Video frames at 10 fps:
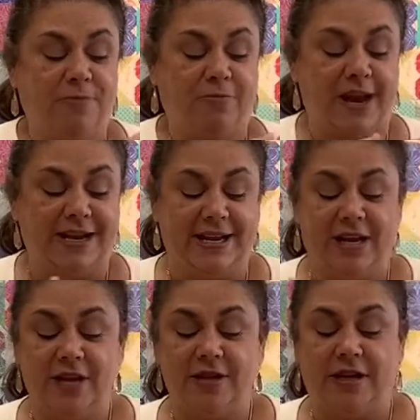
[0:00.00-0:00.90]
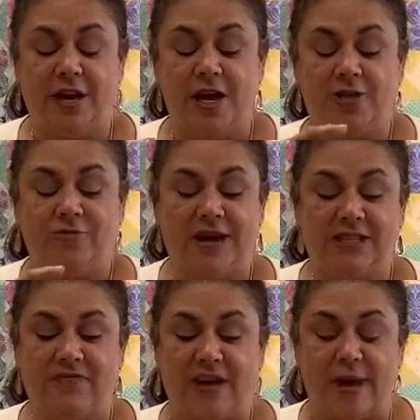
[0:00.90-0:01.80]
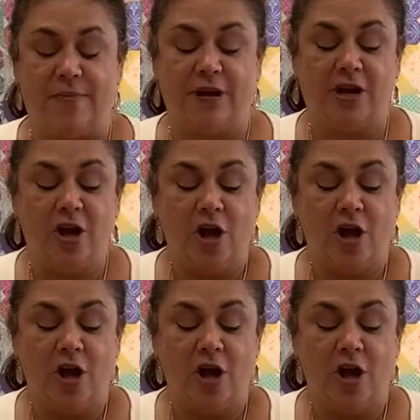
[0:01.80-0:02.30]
right here, the contrast fabric,